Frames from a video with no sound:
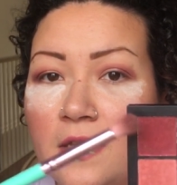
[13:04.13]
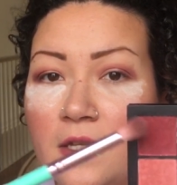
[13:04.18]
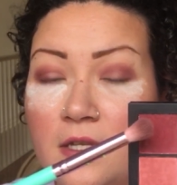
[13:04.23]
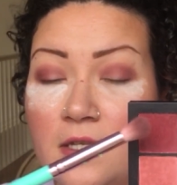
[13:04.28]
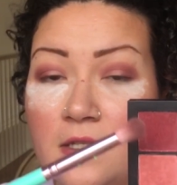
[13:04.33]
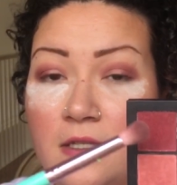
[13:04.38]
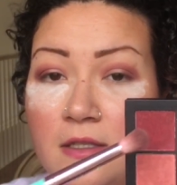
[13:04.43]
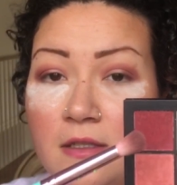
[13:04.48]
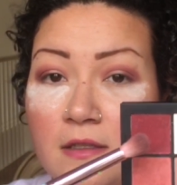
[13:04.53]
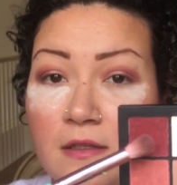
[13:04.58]

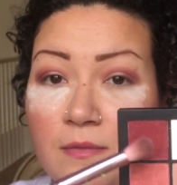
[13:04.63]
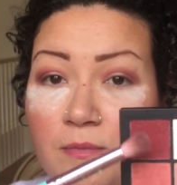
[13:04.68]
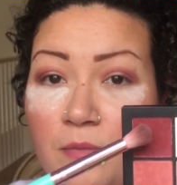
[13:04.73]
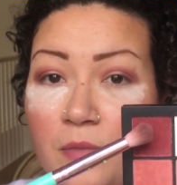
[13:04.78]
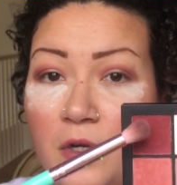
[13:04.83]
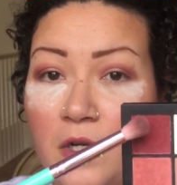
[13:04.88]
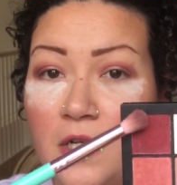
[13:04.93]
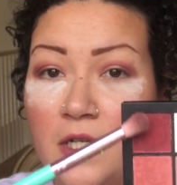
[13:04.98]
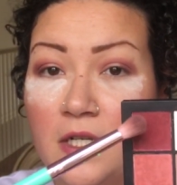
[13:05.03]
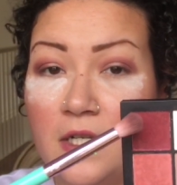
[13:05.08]
this
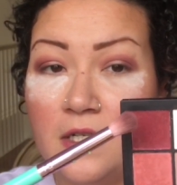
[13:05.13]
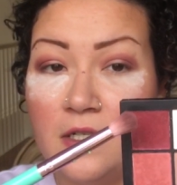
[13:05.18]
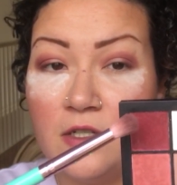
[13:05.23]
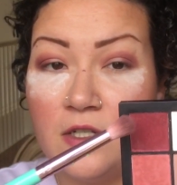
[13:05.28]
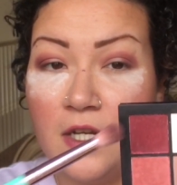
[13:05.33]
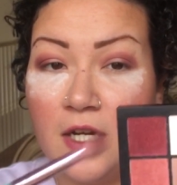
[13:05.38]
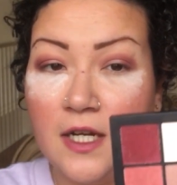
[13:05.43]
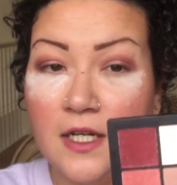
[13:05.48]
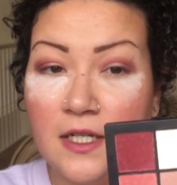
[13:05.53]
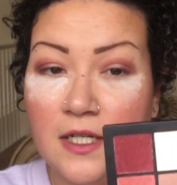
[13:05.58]
burgundy
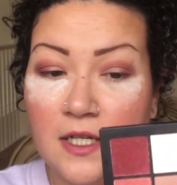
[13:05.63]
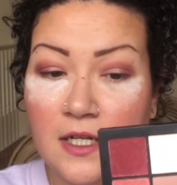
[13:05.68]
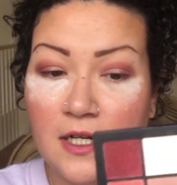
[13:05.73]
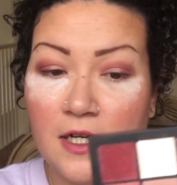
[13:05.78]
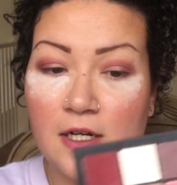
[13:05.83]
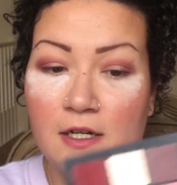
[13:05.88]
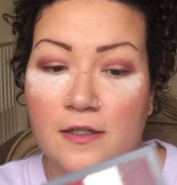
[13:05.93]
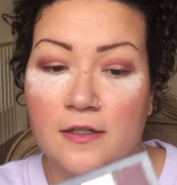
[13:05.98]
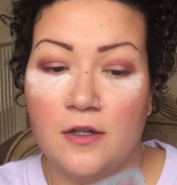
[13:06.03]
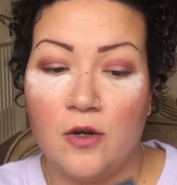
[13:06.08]
shade
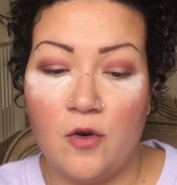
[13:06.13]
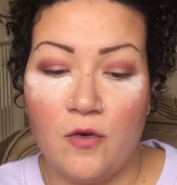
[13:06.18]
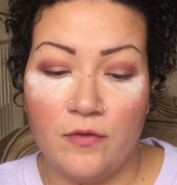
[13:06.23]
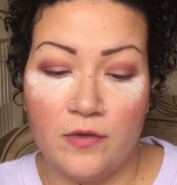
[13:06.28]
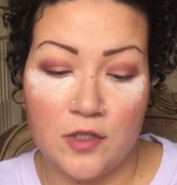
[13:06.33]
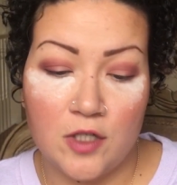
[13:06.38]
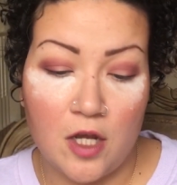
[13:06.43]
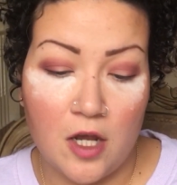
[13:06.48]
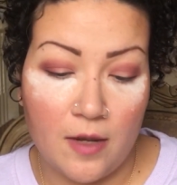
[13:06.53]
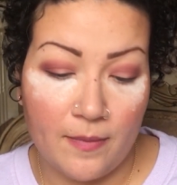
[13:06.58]
here
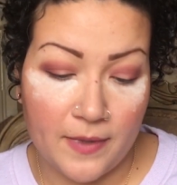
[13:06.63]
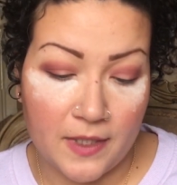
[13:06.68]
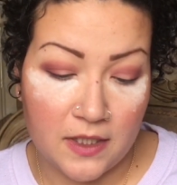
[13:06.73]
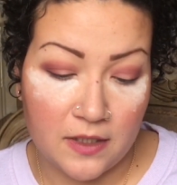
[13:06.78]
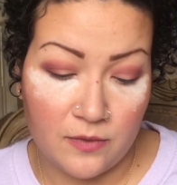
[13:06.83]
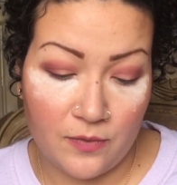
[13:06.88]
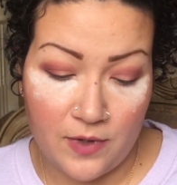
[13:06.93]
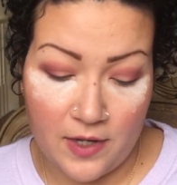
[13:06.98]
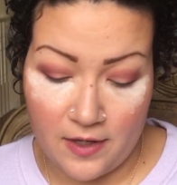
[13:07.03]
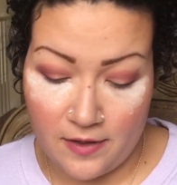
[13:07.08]
over top
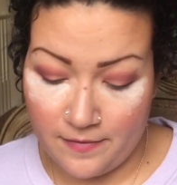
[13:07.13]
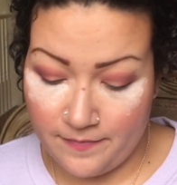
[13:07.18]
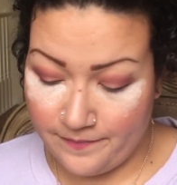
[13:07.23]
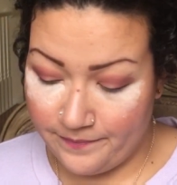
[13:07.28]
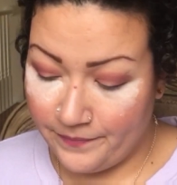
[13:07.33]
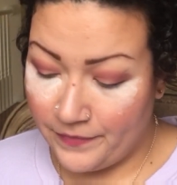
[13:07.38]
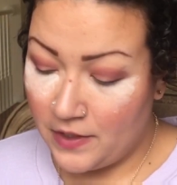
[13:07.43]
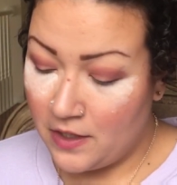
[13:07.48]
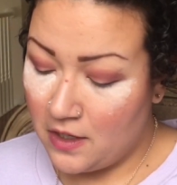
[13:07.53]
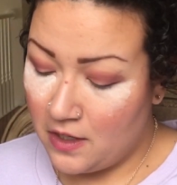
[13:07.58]
as well.
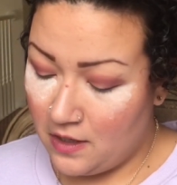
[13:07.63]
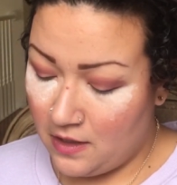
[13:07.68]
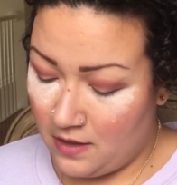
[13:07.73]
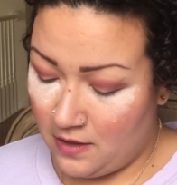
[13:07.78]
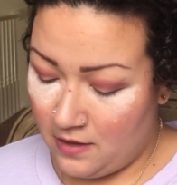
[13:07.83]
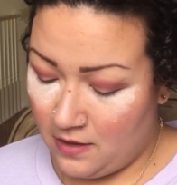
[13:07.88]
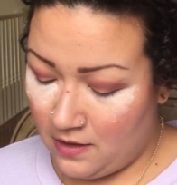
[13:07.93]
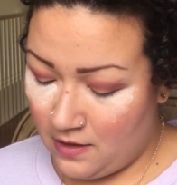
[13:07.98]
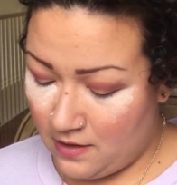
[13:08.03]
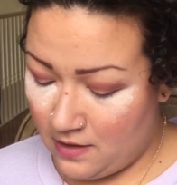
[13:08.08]

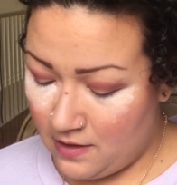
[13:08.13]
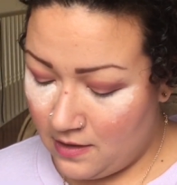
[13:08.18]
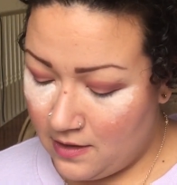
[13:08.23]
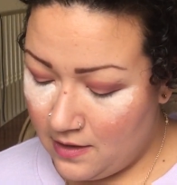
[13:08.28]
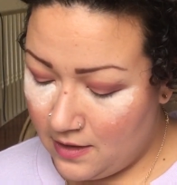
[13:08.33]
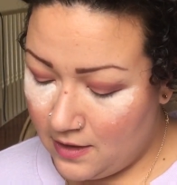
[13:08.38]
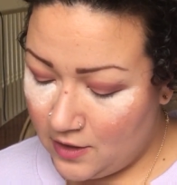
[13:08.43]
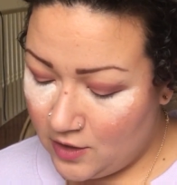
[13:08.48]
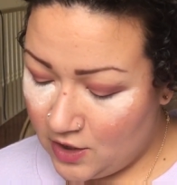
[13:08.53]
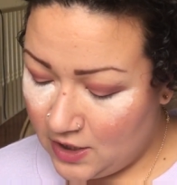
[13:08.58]

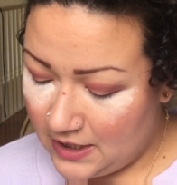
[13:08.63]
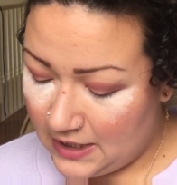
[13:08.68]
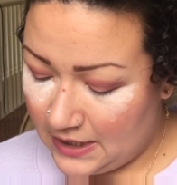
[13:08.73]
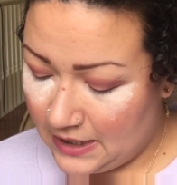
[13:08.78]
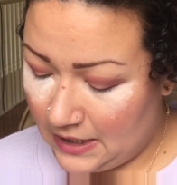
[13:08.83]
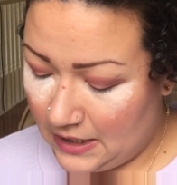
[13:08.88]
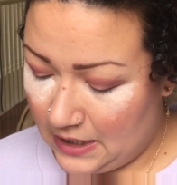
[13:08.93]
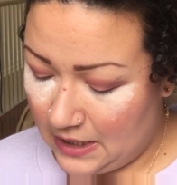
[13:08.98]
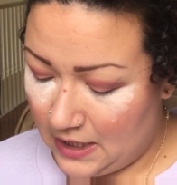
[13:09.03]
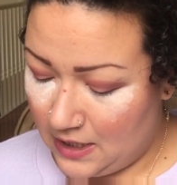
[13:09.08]

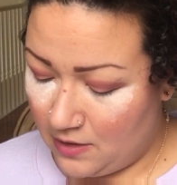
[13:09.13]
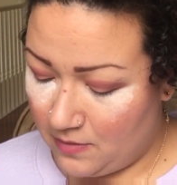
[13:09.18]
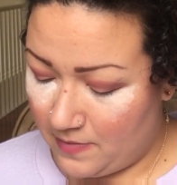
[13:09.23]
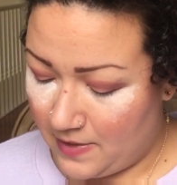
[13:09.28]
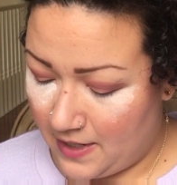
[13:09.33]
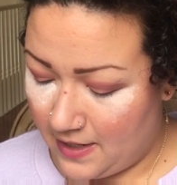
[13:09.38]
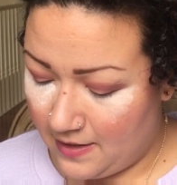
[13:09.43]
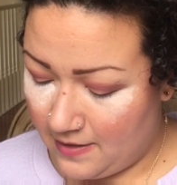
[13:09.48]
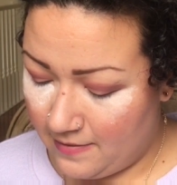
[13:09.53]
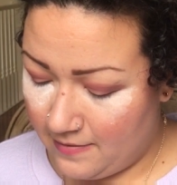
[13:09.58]
Just a little
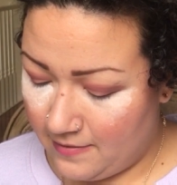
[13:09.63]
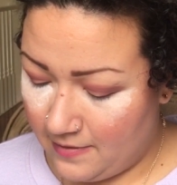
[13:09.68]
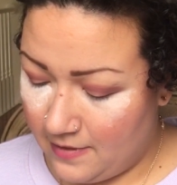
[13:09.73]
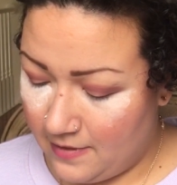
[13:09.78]
bit.